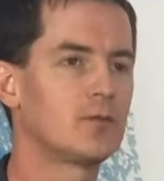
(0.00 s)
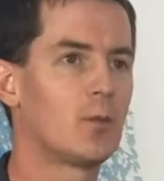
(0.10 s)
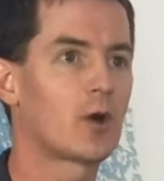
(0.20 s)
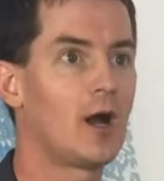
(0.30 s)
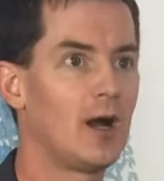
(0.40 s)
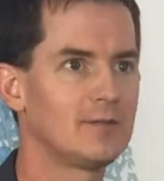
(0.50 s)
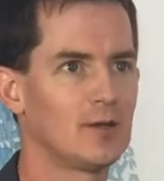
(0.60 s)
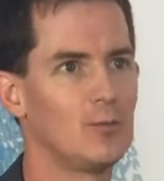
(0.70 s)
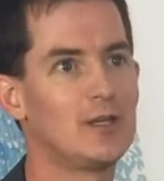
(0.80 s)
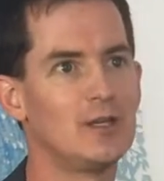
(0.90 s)
more
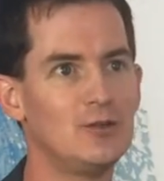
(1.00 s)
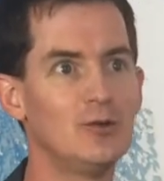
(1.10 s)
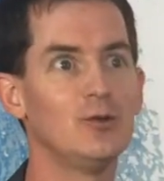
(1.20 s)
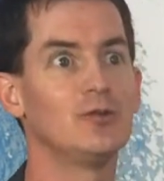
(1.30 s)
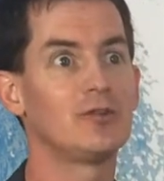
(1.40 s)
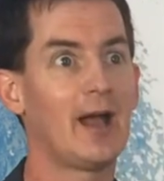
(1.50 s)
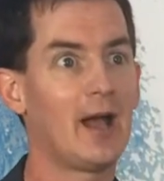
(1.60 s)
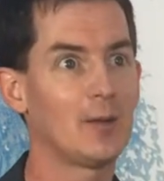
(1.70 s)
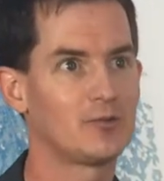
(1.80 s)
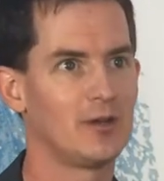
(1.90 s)
content, we can use
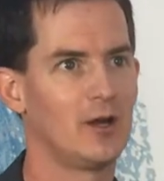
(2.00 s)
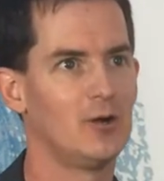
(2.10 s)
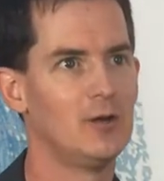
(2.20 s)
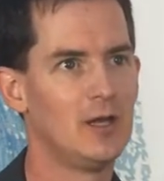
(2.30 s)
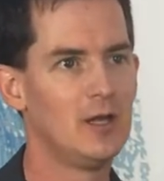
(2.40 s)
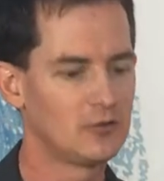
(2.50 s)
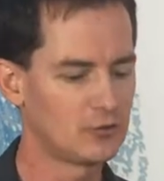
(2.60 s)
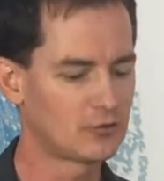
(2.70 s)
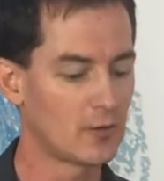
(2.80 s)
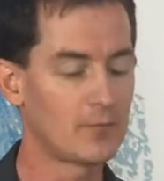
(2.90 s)
tabs now
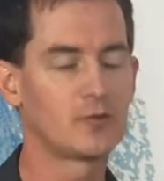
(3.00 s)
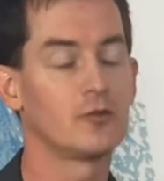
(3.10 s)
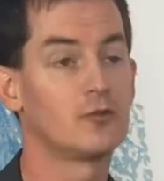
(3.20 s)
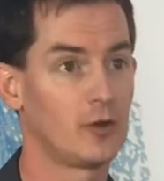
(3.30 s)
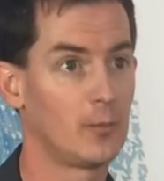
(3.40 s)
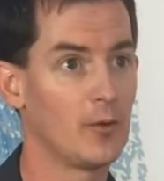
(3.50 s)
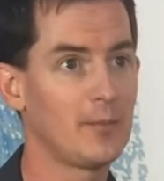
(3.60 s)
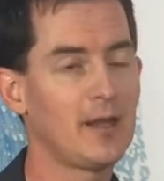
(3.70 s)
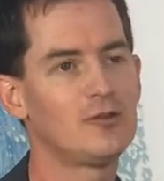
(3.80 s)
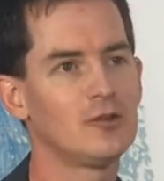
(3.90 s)
to surface SharePoint
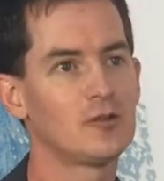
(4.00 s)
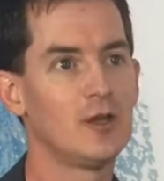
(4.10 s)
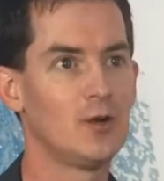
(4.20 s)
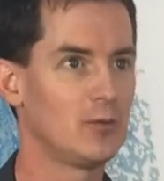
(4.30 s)
pages.